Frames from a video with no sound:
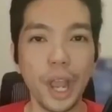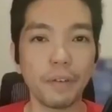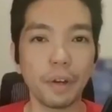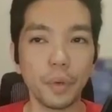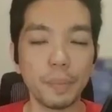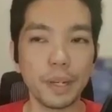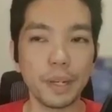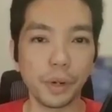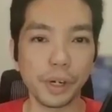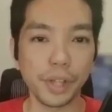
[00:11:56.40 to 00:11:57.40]
do you I'm have trying... on repeat,
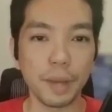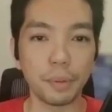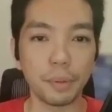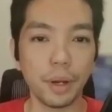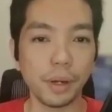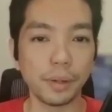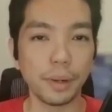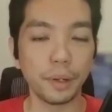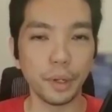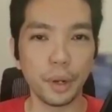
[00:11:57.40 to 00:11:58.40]
for example, on,
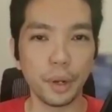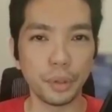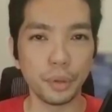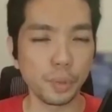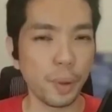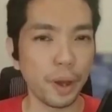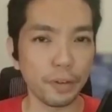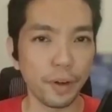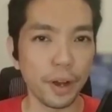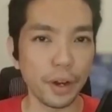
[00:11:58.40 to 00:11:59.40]
on on your
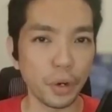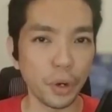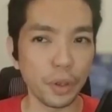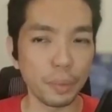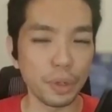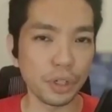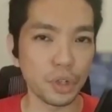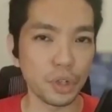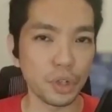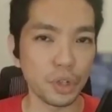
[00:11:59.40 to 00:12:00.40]
Spotify or other music
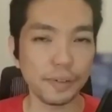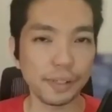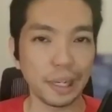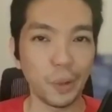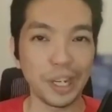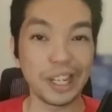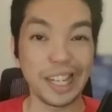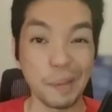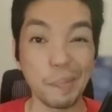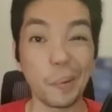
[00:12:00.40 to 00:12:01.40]
streaming service? Like, what do you
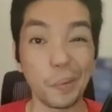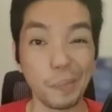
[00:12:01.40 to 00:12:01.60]
keep uh, on